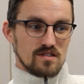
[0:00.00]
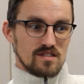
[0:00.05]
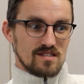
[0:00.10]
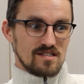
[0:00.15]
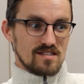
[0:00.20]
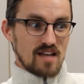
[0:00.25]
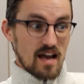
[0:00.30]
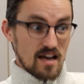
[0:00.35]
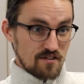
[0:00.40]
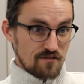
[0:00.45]

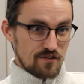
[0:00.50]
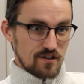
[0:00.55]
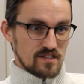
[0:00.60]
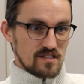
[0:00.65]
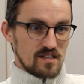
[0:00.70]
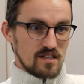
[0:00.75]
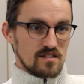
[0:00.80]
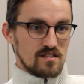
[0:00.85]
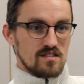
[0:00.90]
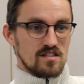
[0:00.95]
site
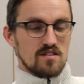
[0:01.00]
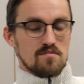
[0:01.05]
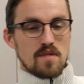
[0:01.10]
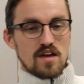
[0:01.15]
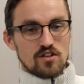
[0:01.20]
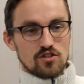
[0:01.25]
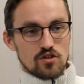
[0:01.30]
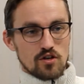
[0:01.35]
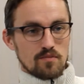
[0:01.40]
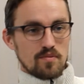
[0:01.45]
visits to
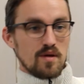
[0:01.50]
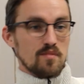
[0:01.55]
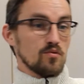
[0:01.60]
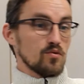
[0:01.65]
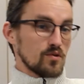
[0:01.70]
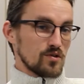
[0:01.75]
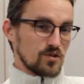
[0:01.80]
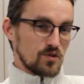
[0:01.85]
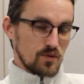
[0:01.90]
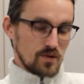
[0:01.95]
make sure
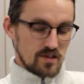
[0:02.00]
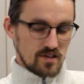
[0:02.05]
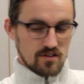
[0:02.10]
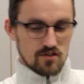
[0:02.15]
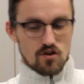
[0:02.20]
people were doing their